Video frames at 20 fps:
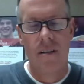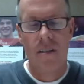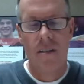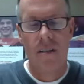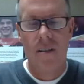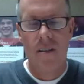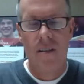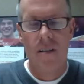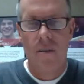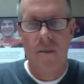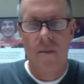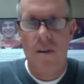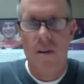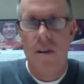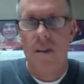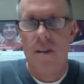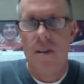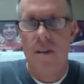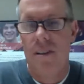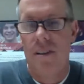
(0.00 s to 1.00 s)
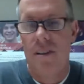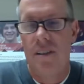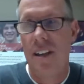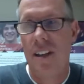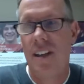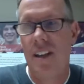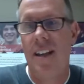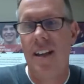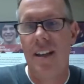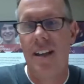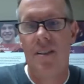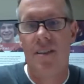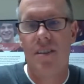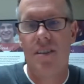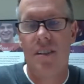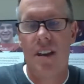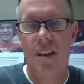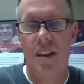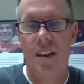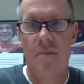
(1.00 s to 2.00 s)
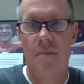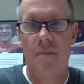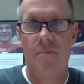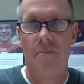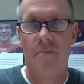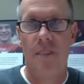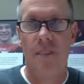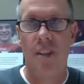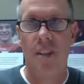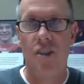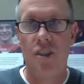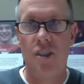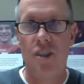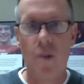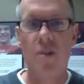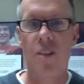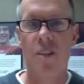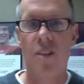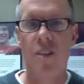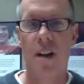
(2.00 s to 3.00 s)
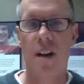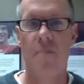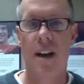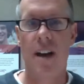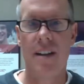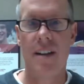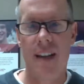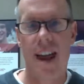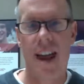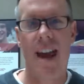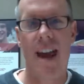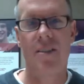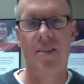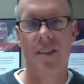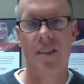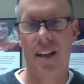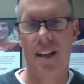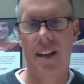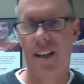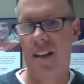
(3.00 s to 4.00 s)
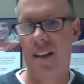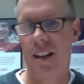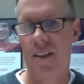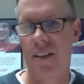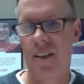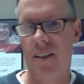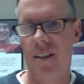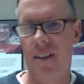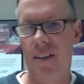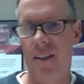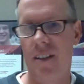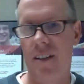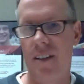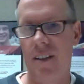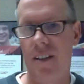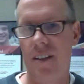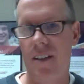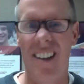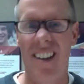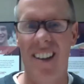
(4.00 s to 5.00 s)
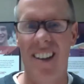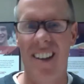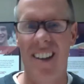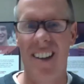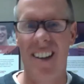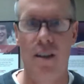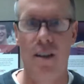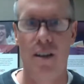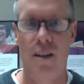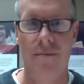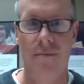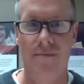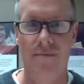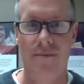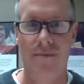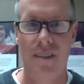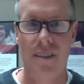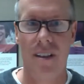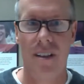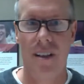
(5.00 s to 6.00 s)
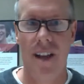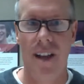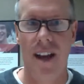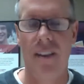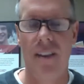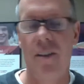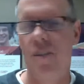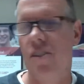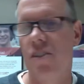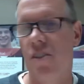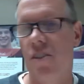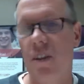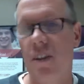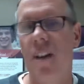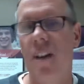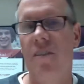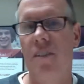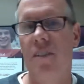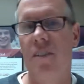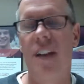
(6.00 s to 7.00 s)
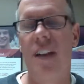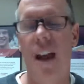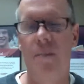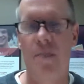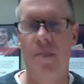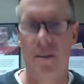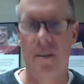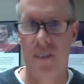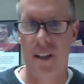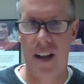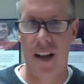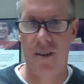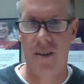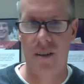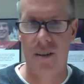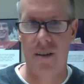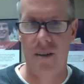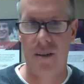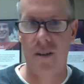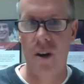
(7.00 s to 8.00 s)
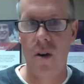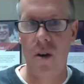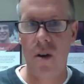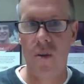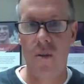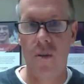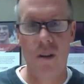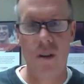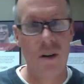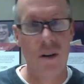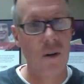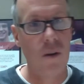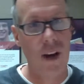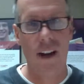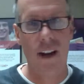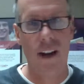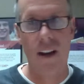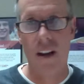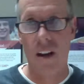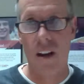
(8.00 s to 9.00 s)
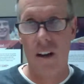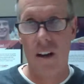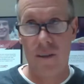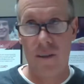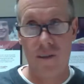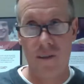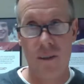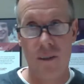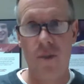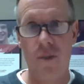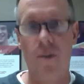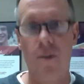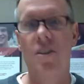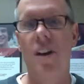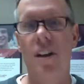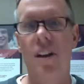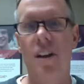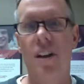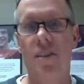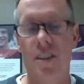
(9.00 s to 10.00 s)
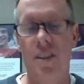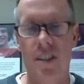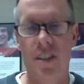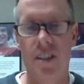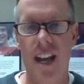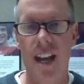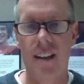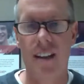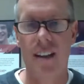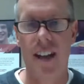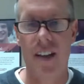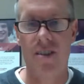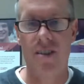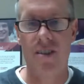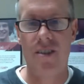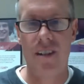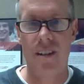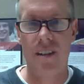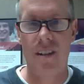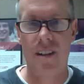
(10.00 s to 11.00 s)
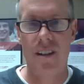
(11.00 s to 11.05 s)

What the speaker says: Well, typically it shows up on tasks that kids are not excited to do. And there's three different types of attention. So real quick, the first one is called sustained attention.